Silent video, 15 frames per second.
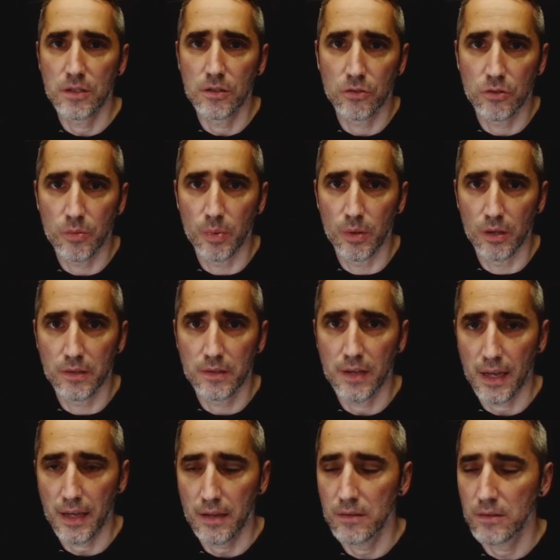to build
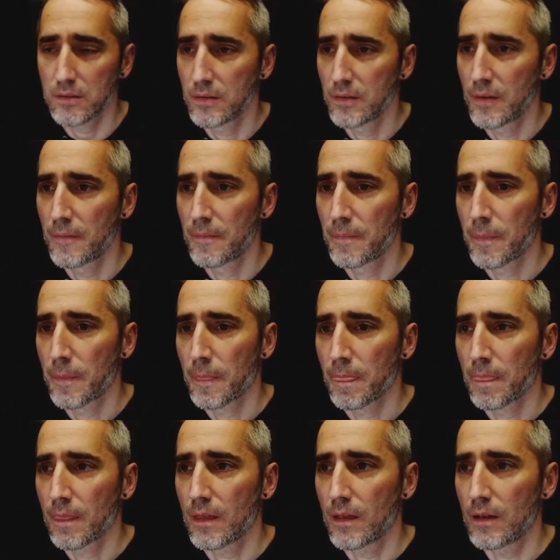tanks.
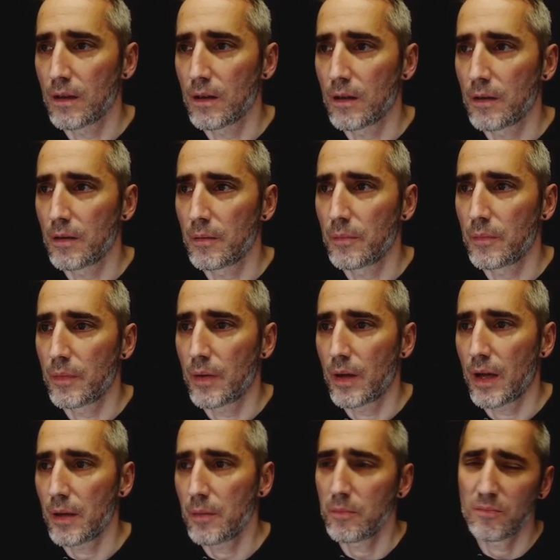
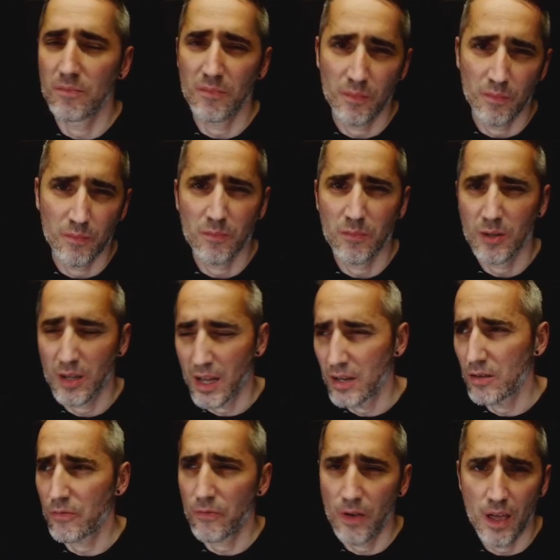I'm kind
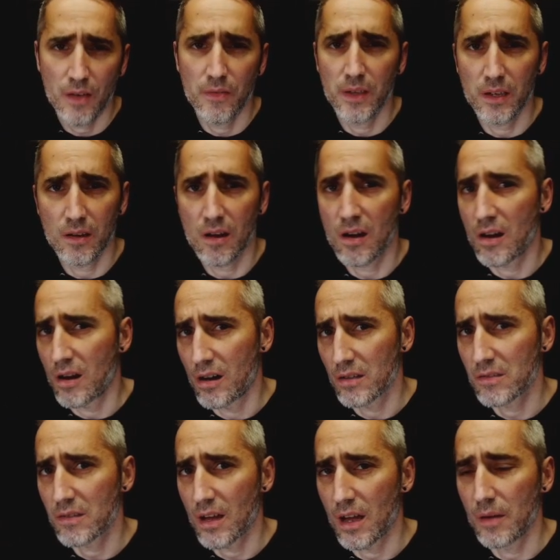of having a hard
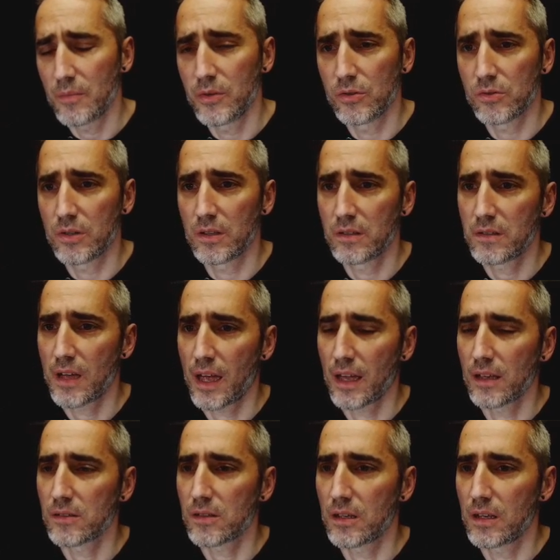time using
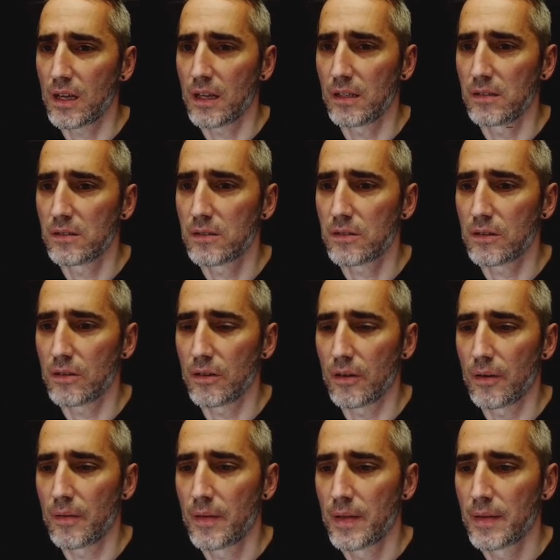tanks against
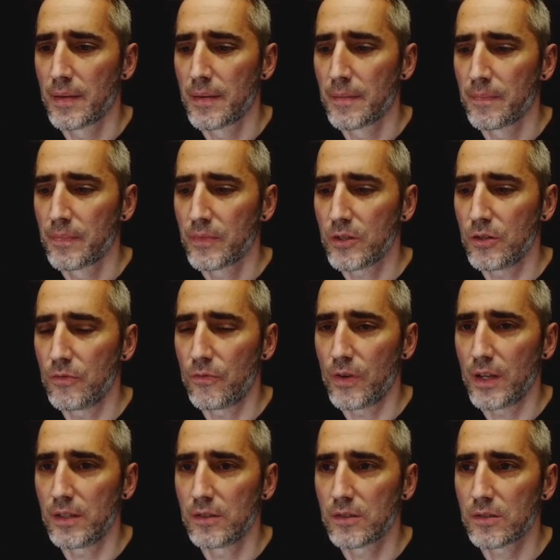
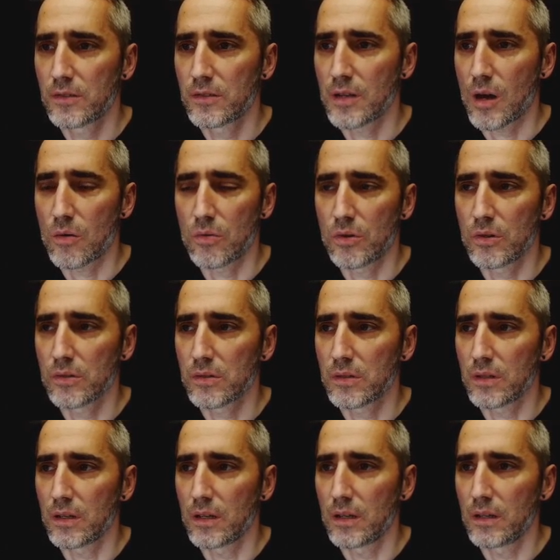defense towers,
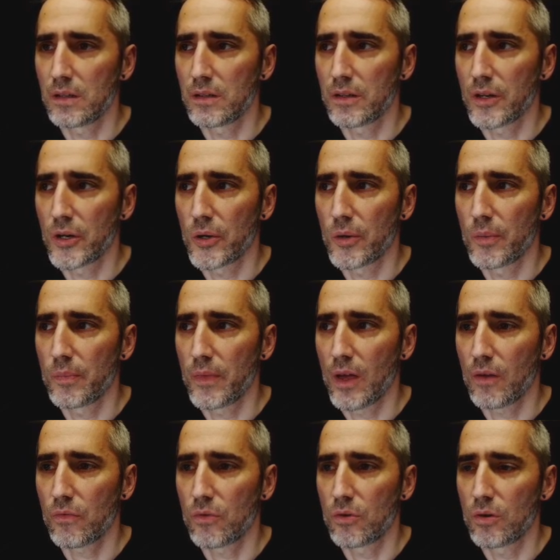and
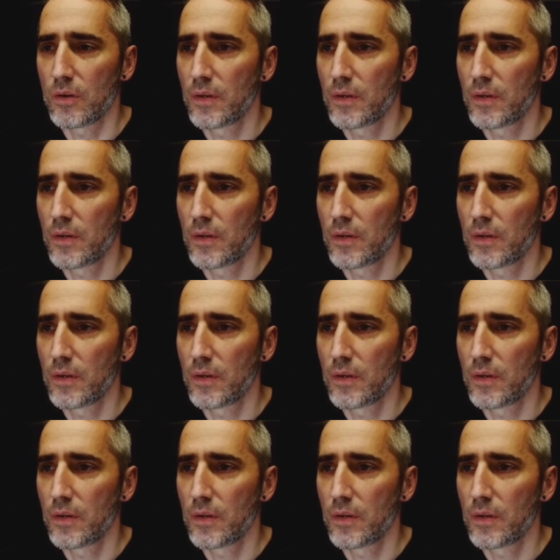therefore